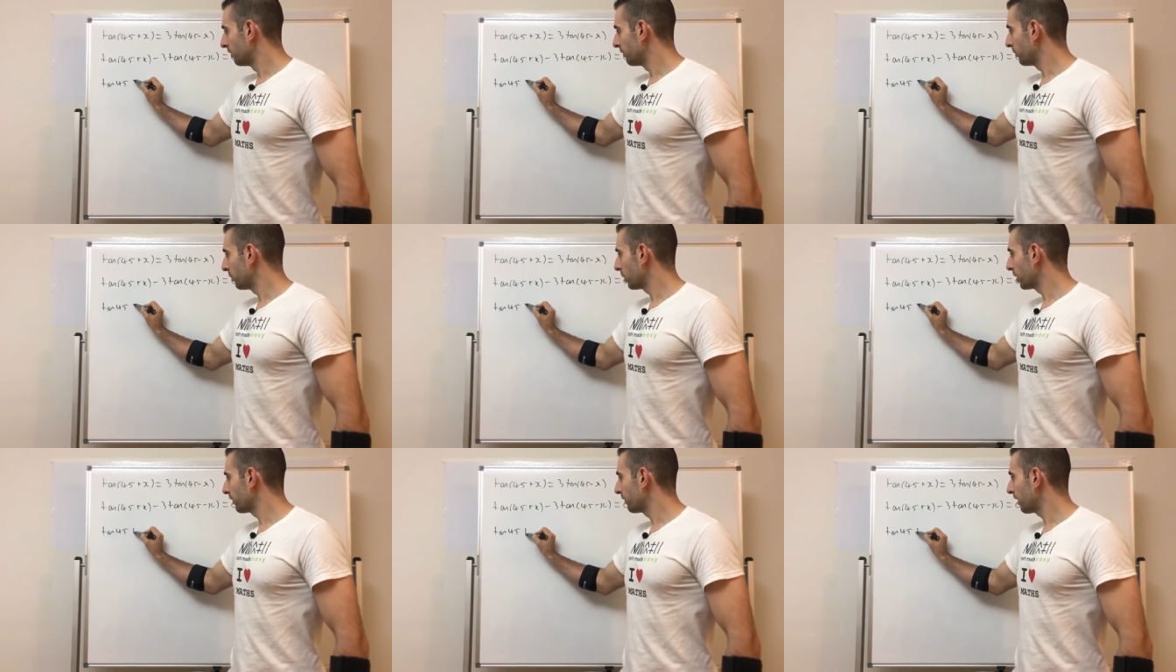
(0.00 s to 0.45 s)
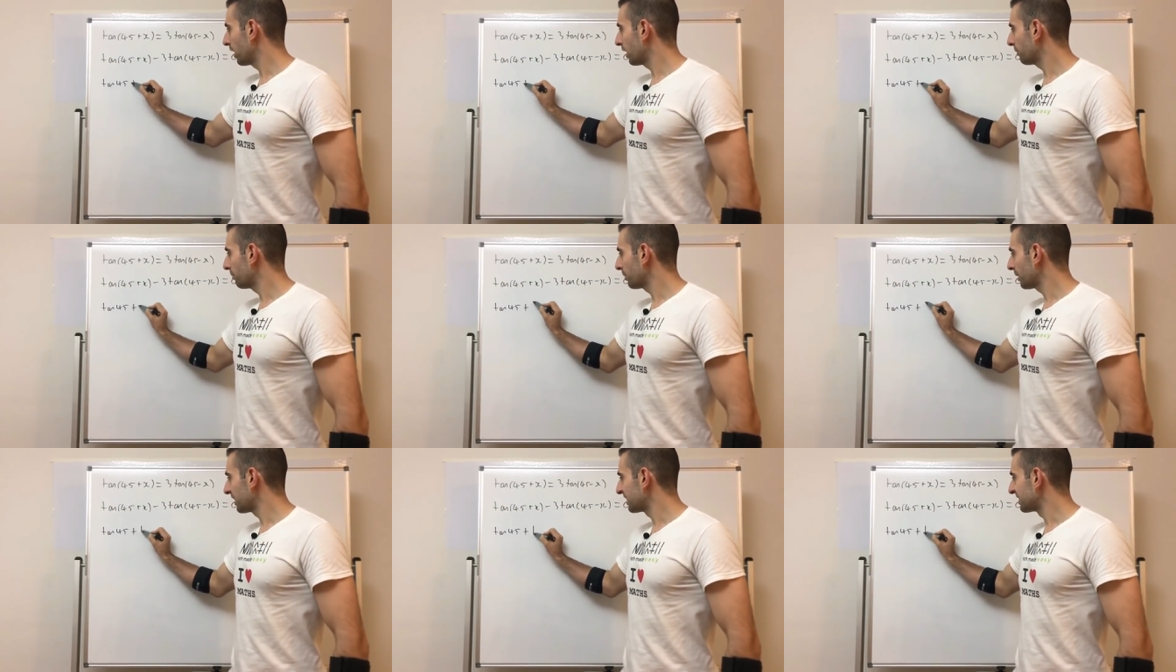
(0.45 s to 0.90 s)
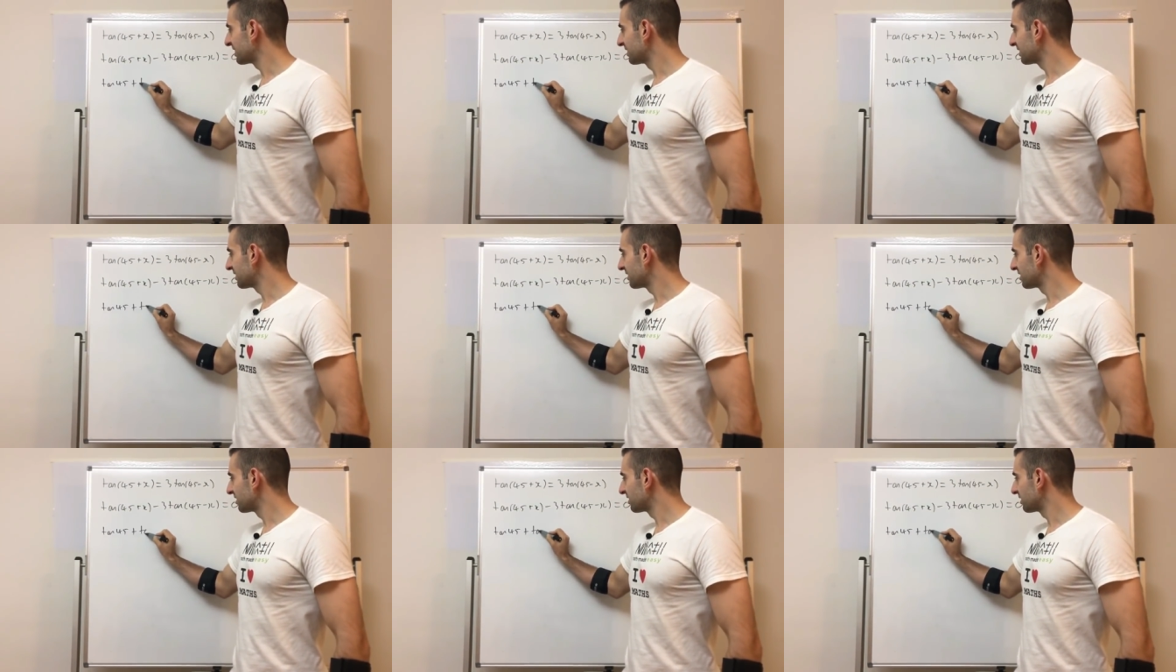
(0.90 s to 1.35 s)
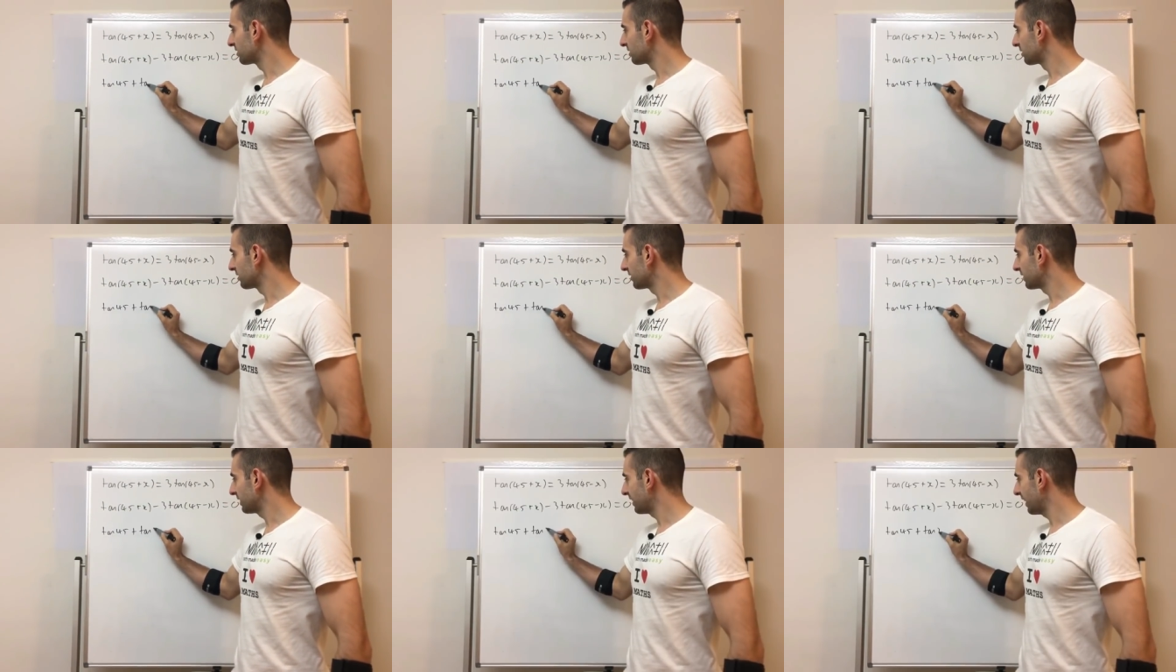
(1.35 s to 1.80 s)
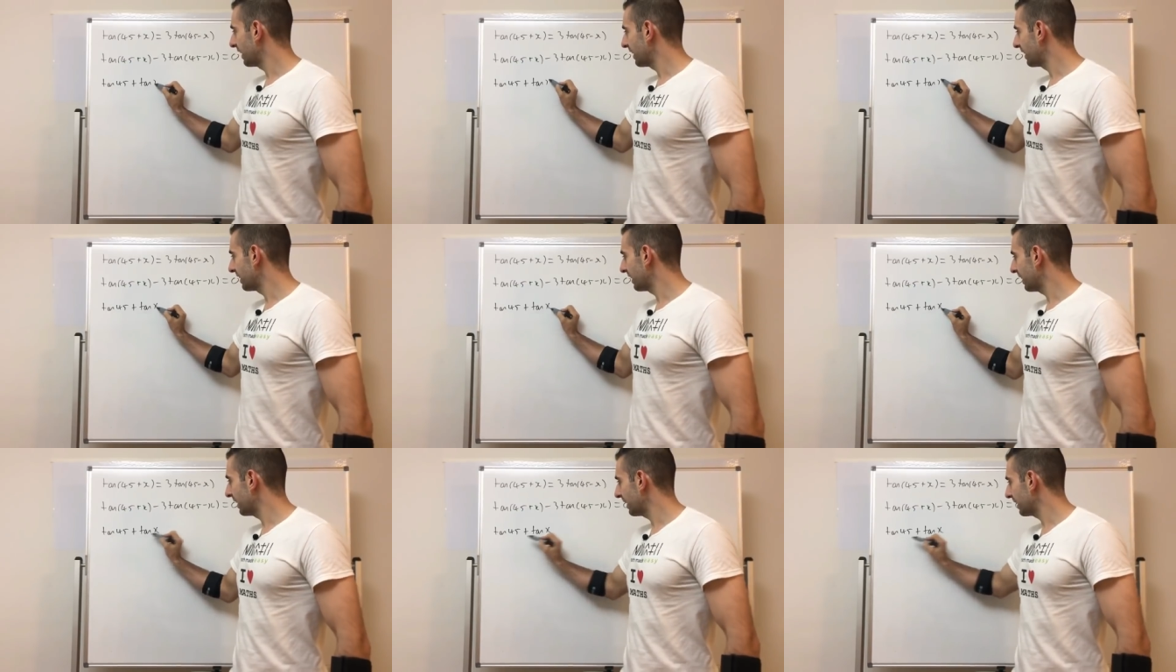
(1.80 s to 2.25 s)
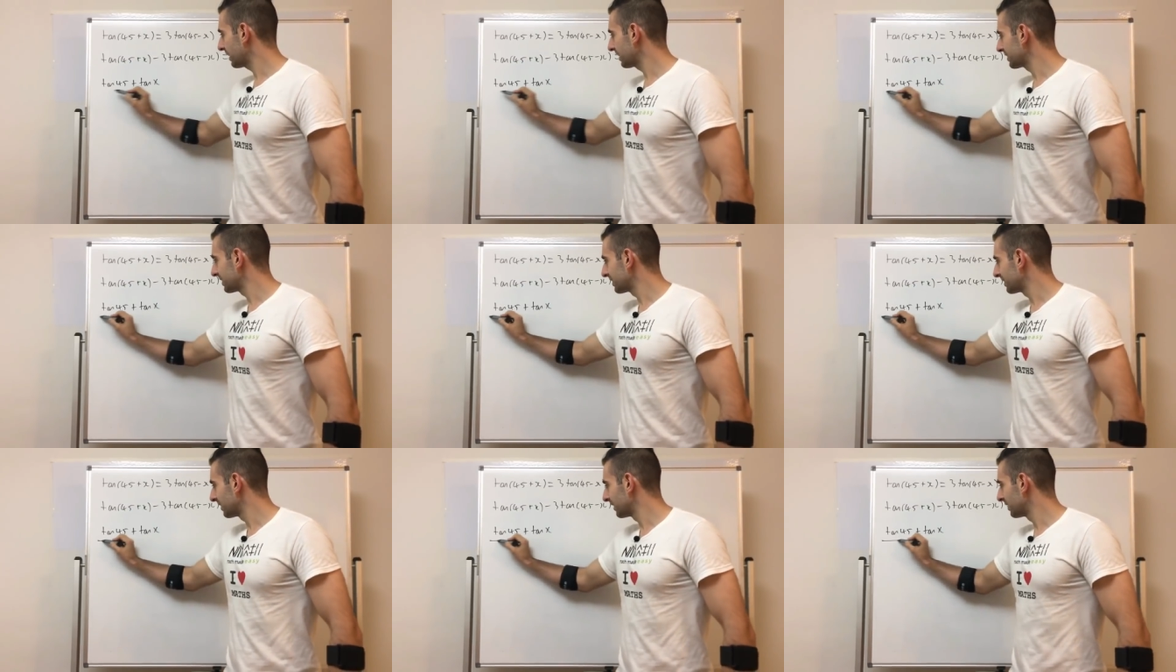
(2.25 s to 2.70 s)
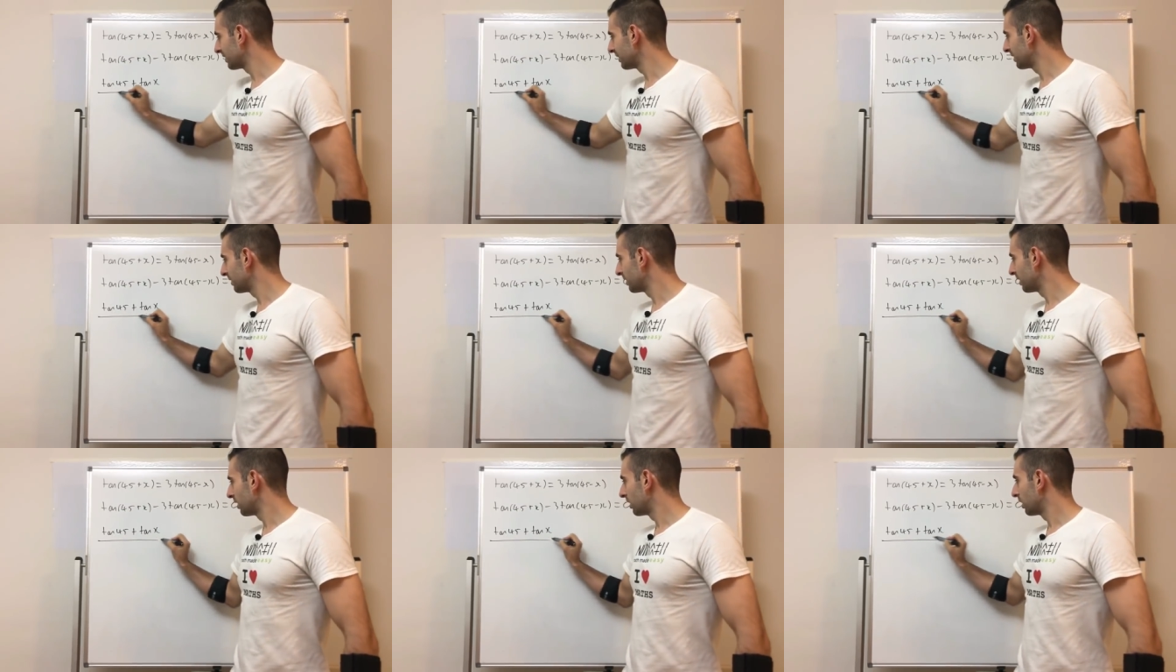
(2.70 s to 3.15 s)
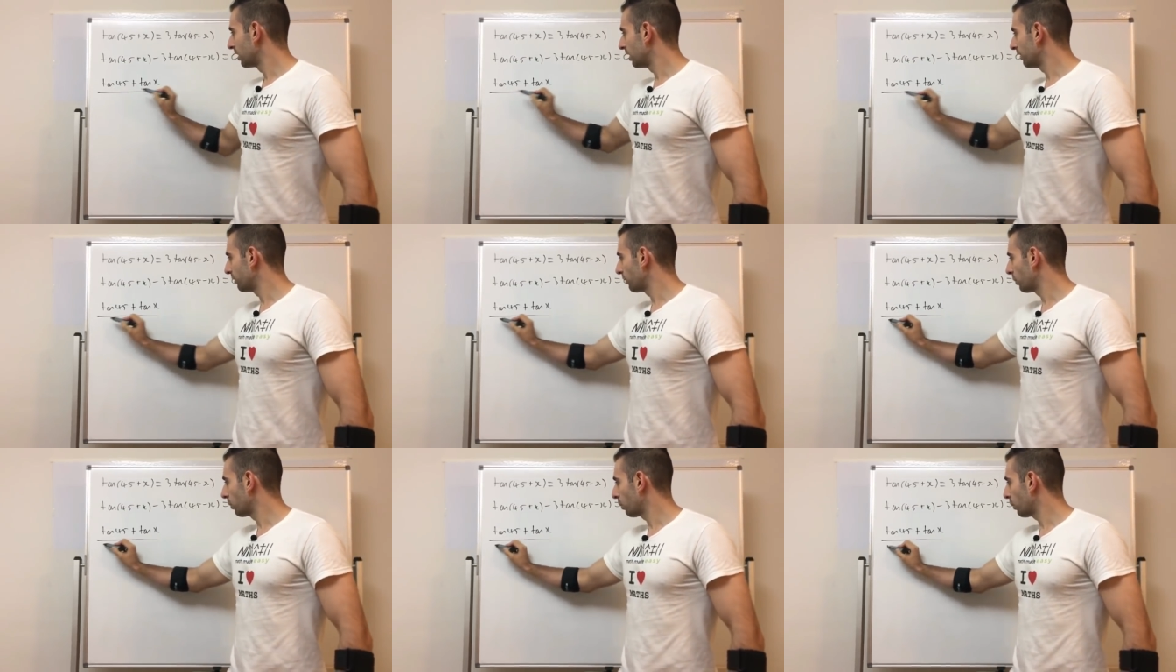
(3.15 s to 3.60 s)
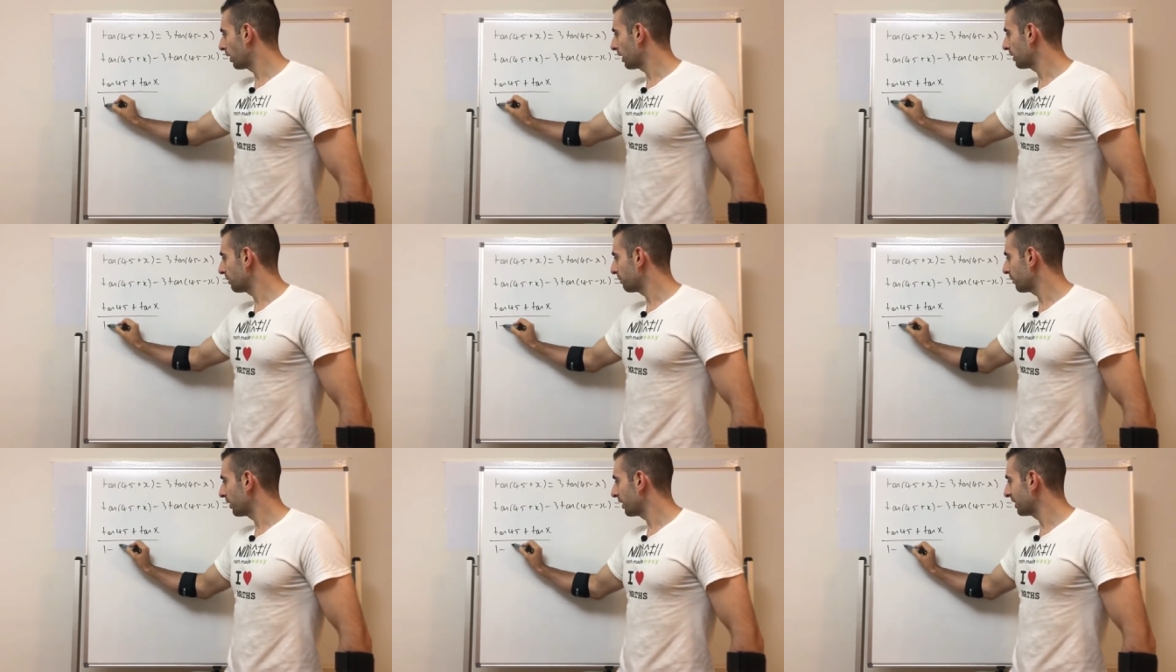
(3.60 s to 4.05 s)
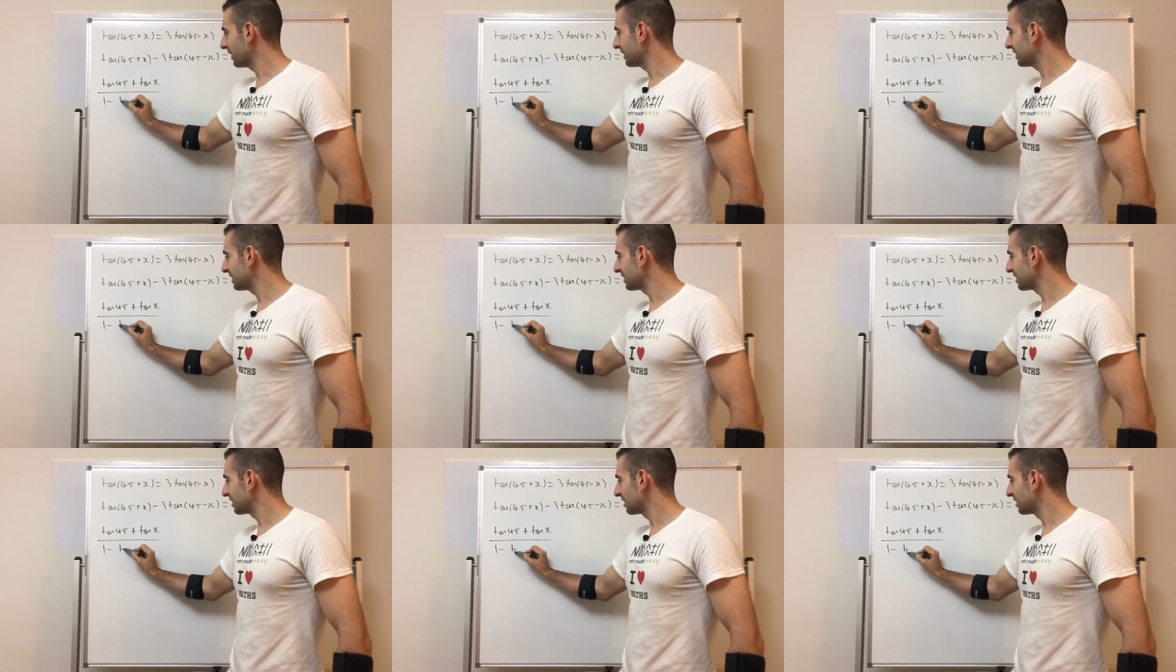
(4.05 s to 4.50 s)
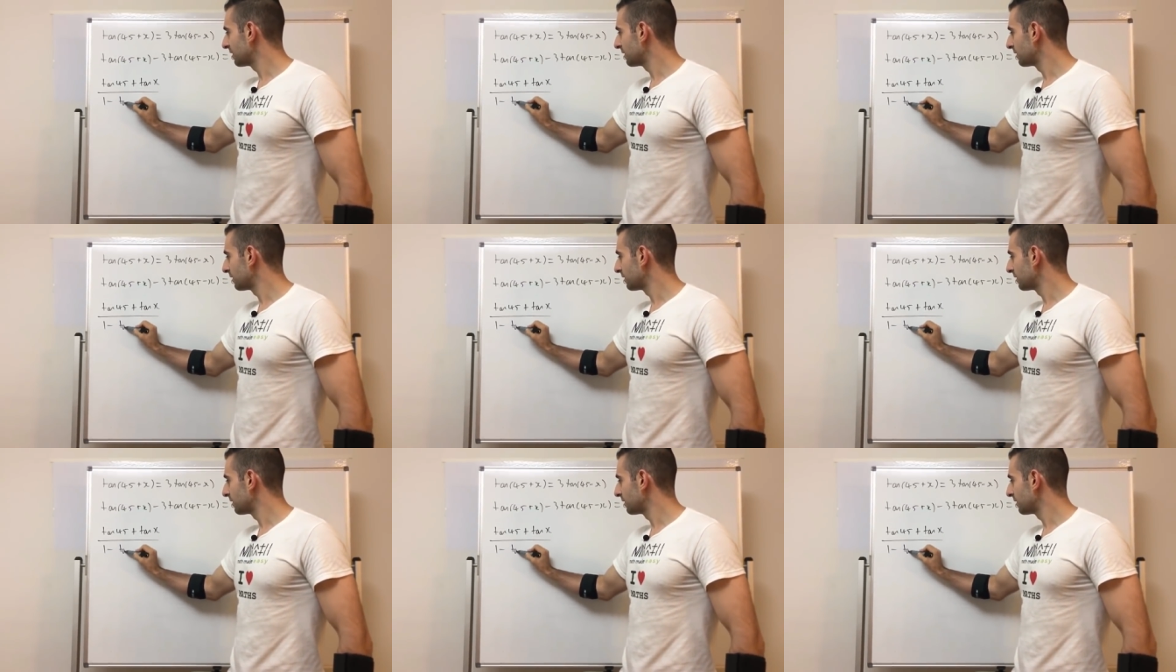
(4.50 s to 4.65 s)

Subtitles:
45 plus tan x over 1 minus